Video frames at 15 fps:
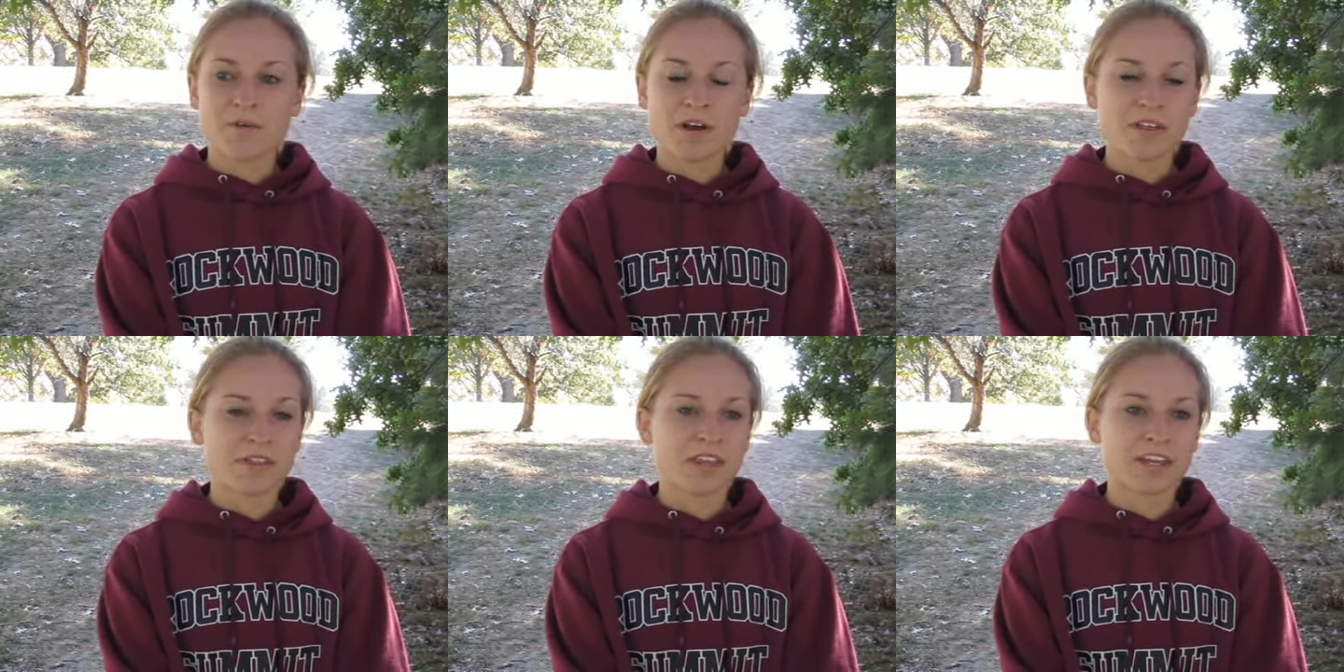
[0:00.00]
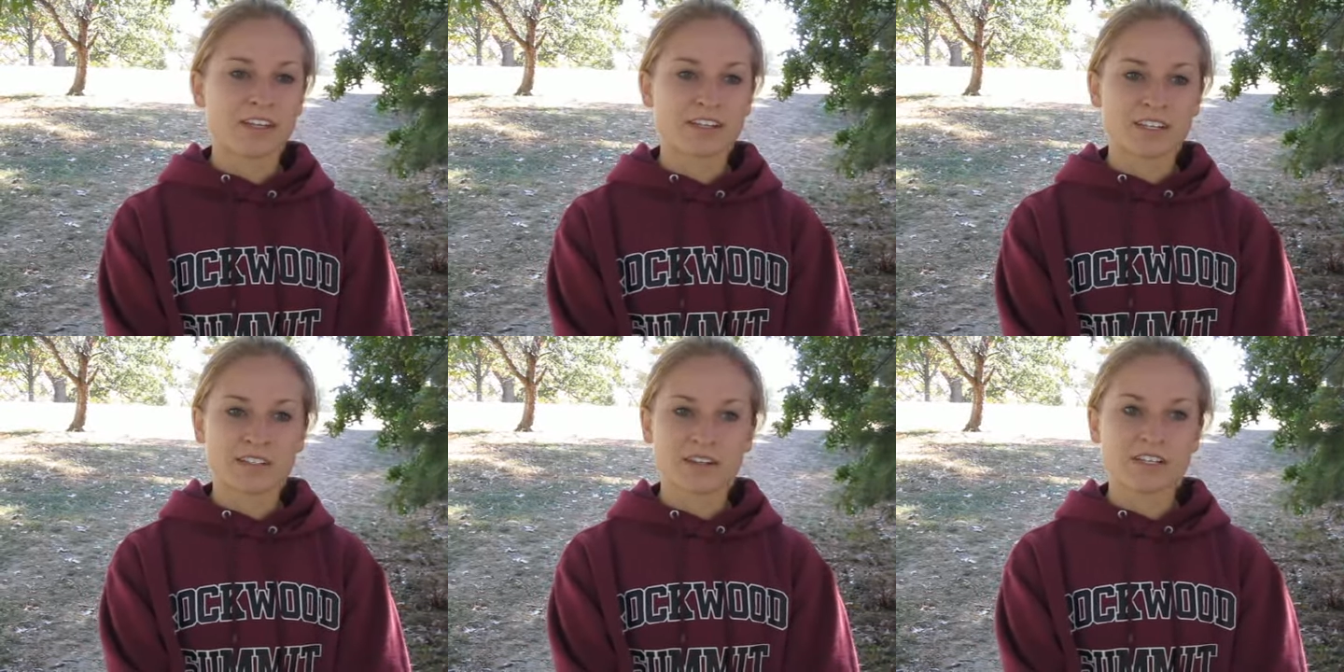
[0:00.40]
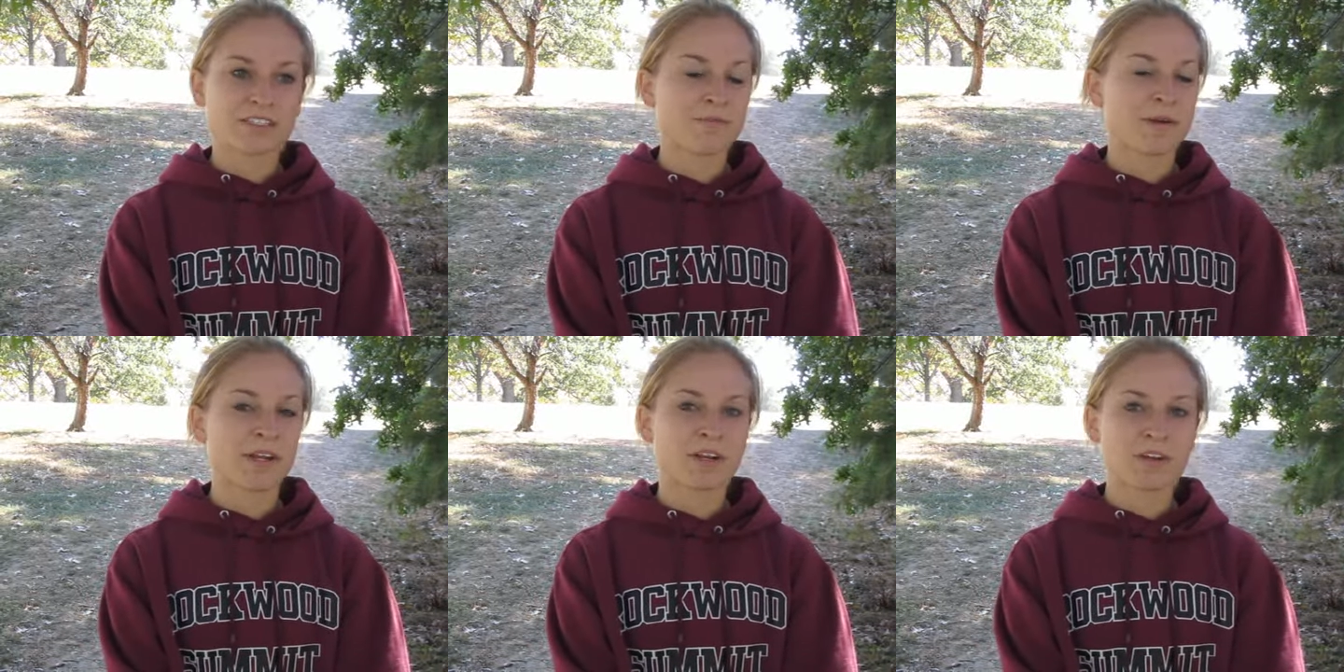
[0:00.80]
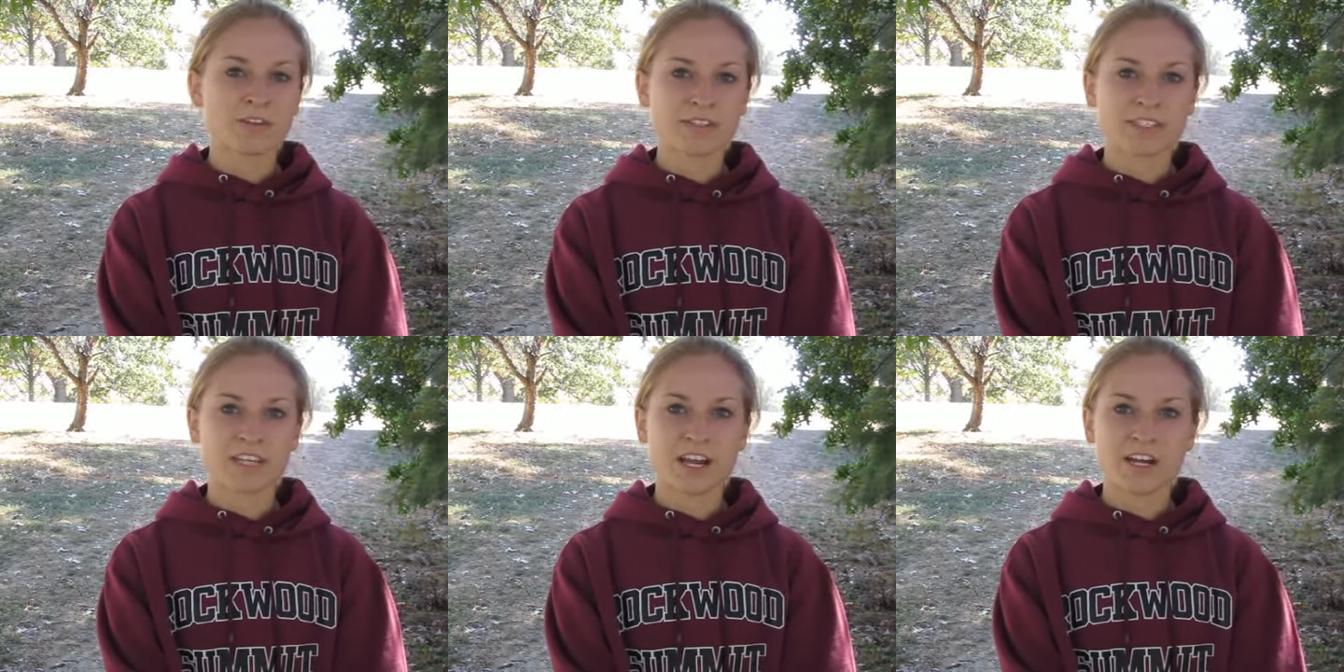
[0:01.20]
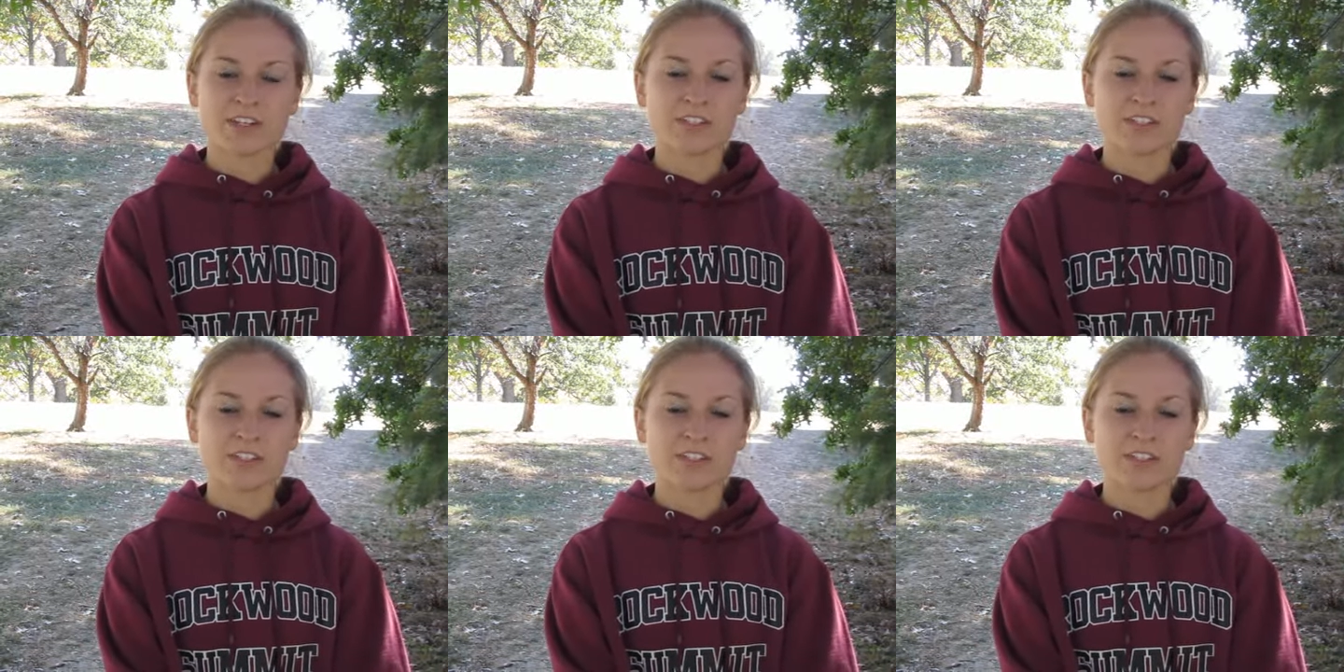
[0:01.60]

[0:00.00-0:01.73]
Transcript: What like then doesn't matter who's there,